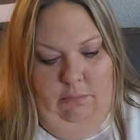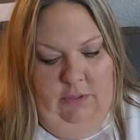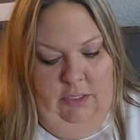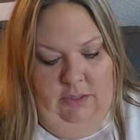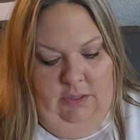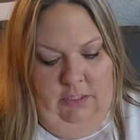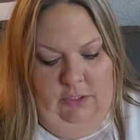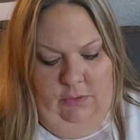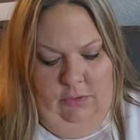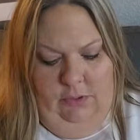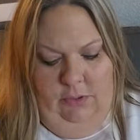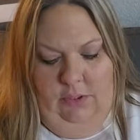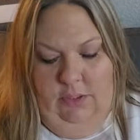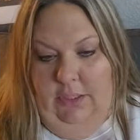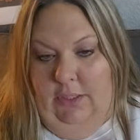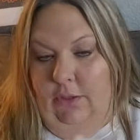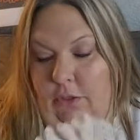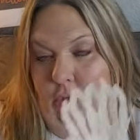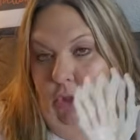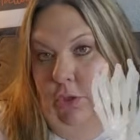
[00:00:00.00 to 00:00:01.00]
but these ones look
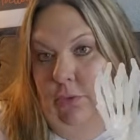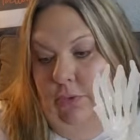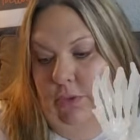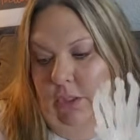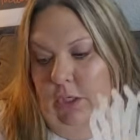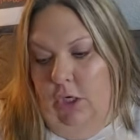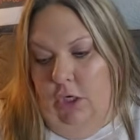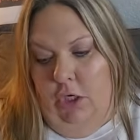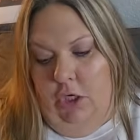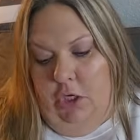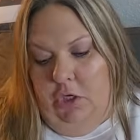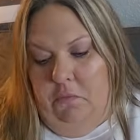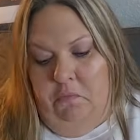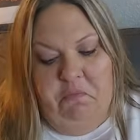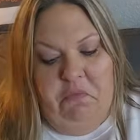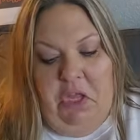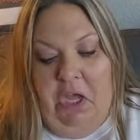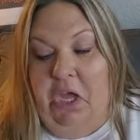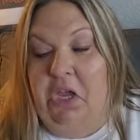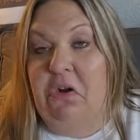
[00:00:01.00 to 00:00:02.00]
like they're glow in the dark.
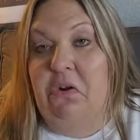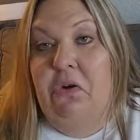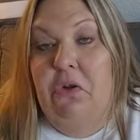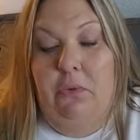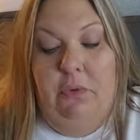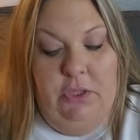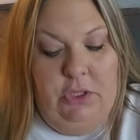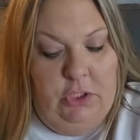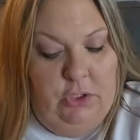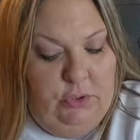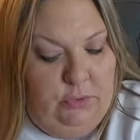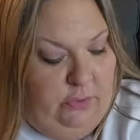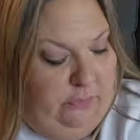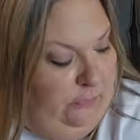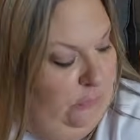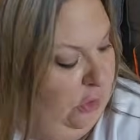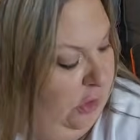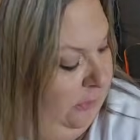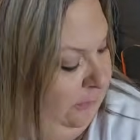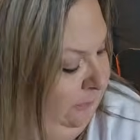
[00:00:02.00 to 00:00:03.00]
I don't know what those were
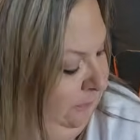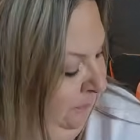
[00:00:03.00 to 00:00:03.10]
for.